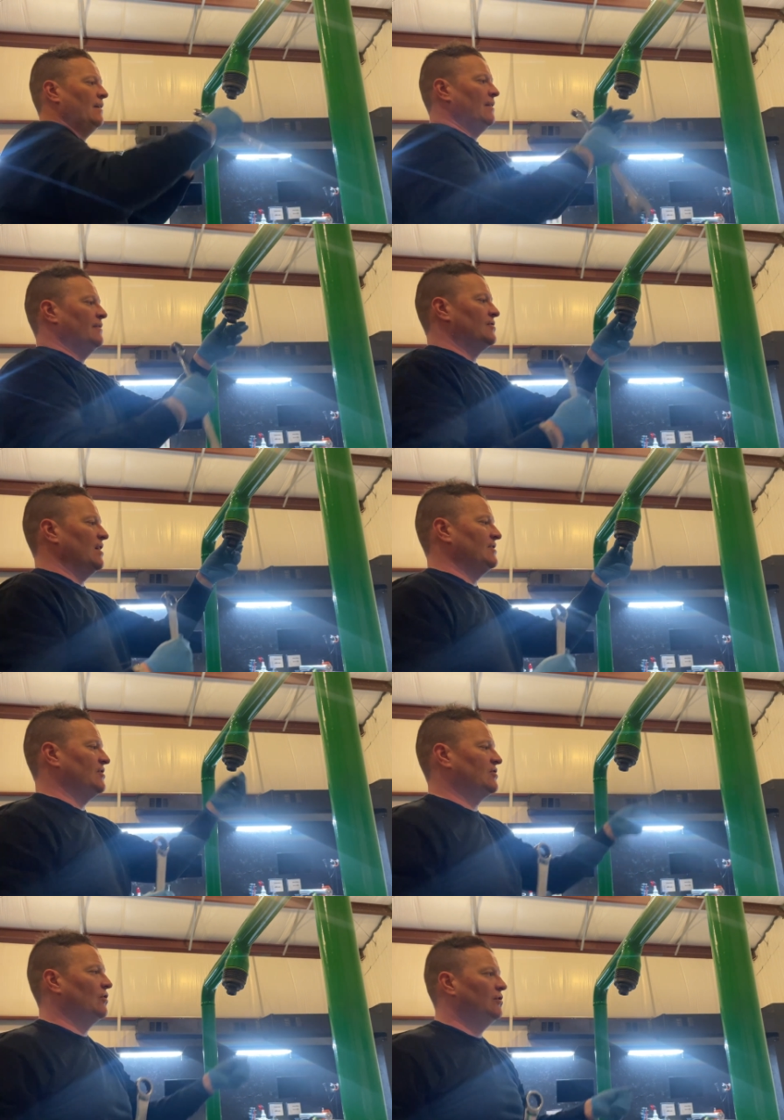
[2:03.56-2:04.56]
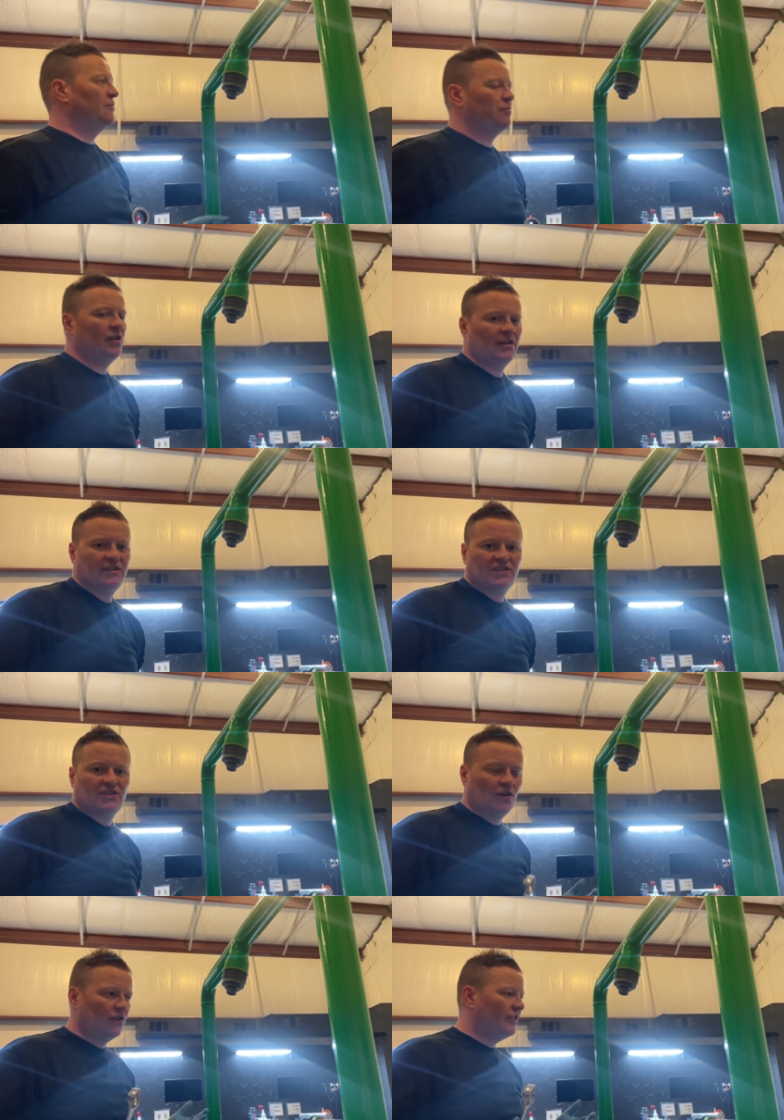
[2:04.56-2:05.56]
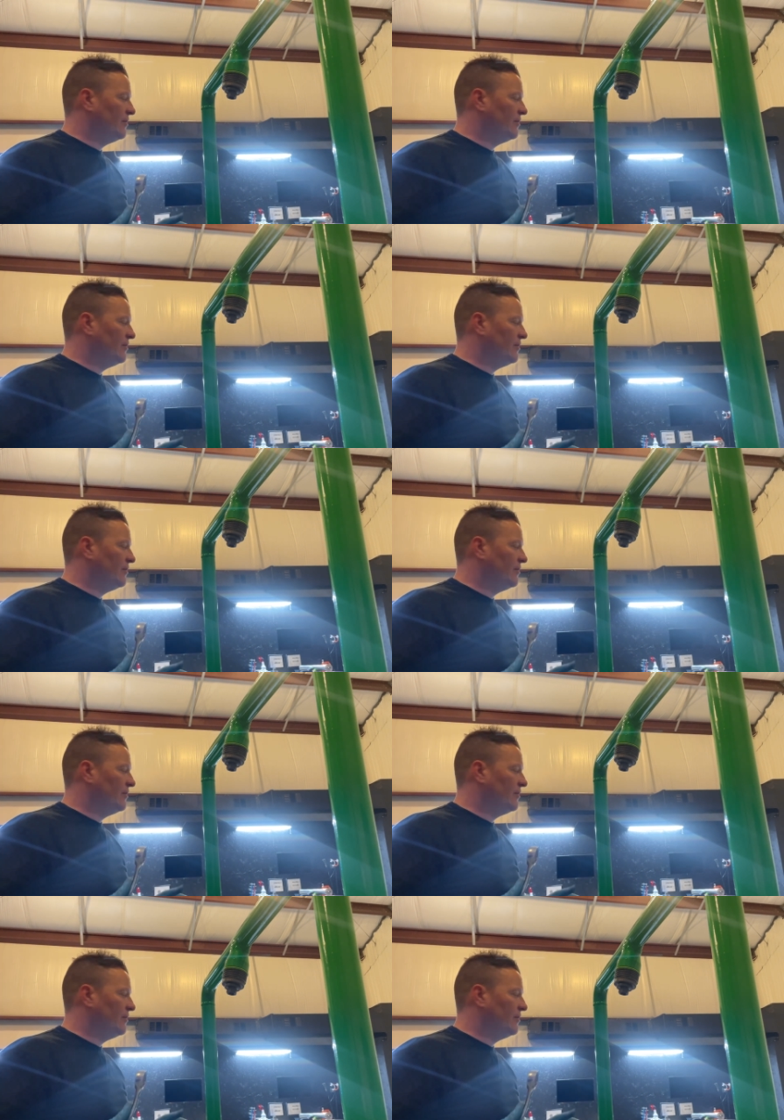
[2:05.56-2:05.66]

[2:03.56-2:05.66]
So that's a solid plug installed. It